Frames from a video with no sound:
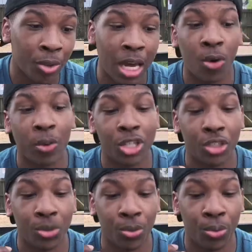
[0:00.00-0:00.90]
not only
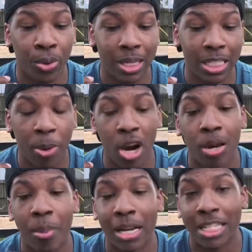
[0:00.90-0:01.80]
to
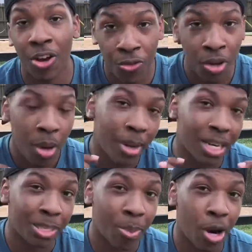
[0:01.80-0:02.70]
inspire myself, but
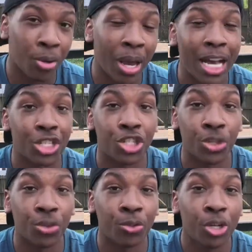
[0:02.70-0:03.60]
inspire you guys
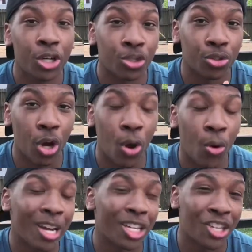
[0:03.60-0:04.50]
too, to
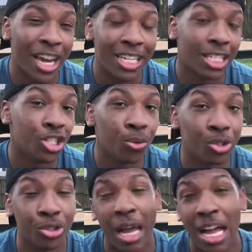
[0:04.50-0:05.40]
go and chase and do
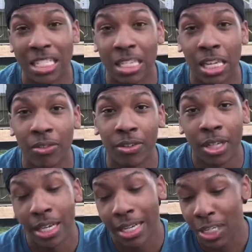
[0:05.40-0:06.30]
what you guys love.
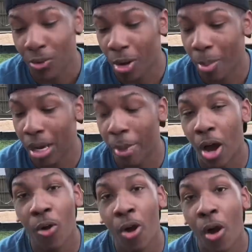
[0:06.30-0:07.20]
That's what I'm all
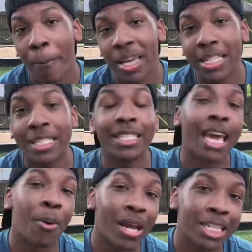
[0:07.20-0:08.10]
about. Peace.
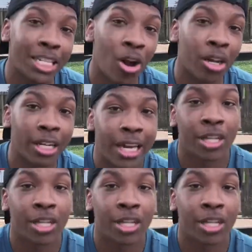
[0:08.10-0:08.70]
Can't wait to see y'all in the